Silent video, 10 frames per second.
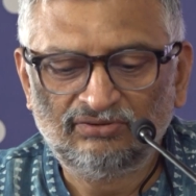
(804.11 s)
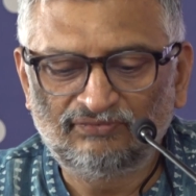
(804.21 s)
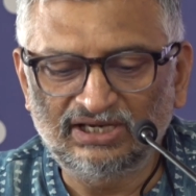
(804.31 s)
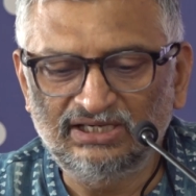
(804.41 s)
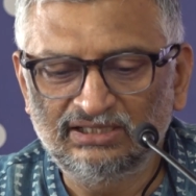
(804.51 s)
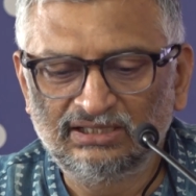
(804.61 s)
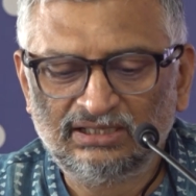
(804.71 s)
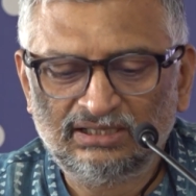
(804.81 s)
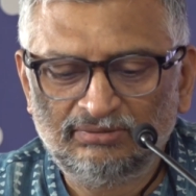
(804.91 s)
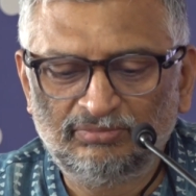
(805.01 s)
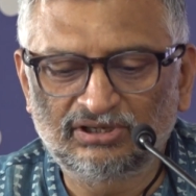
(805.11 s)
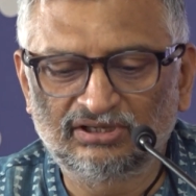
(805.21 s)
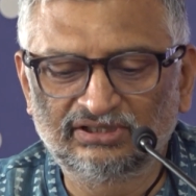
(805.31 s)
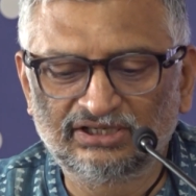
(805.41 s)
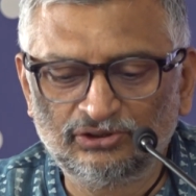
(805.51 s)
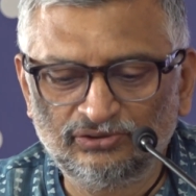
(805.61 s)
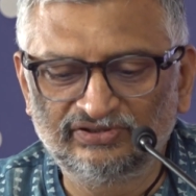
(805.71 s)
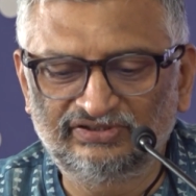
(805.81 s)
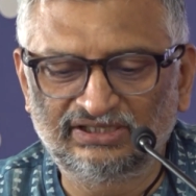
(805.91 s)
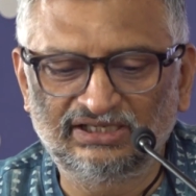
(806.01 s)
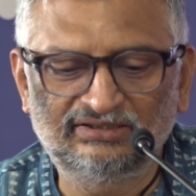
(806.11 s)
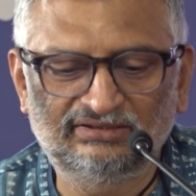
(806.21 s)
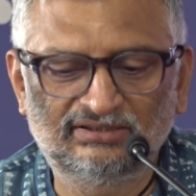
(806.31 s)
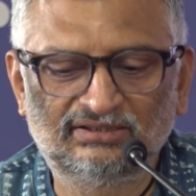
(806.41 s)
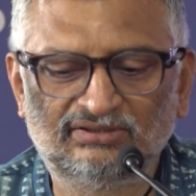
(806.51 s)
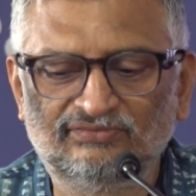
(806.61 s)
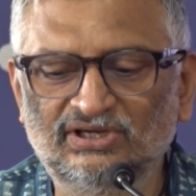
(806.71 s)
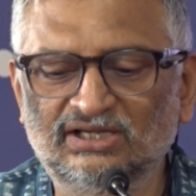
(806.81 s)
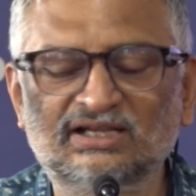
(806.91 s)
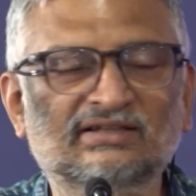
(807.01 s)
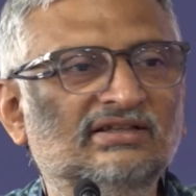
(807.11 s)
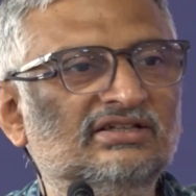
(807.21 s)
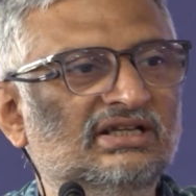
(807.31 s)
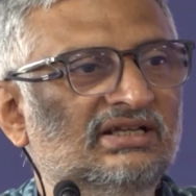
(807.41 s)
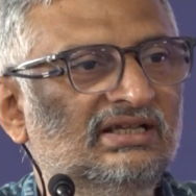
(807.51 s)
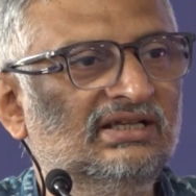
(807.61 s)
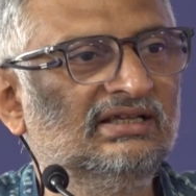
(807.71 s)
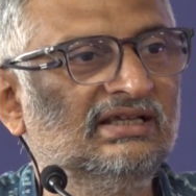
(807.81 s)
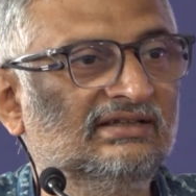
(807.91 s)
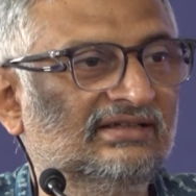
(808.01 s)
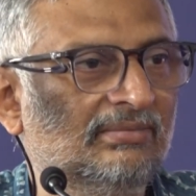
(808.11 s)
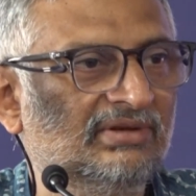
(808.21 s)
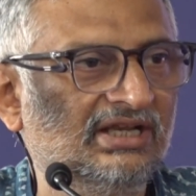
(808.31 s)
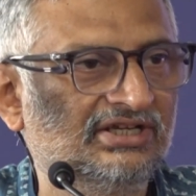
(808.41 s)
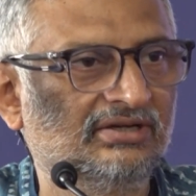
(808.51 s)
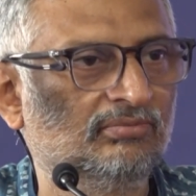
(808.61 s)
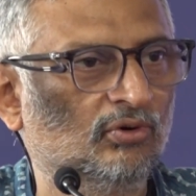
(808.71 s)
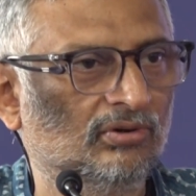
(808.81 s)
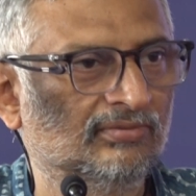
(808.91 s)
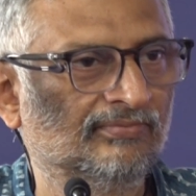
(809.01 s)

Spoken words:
Why? Because the universities were essentially examination board.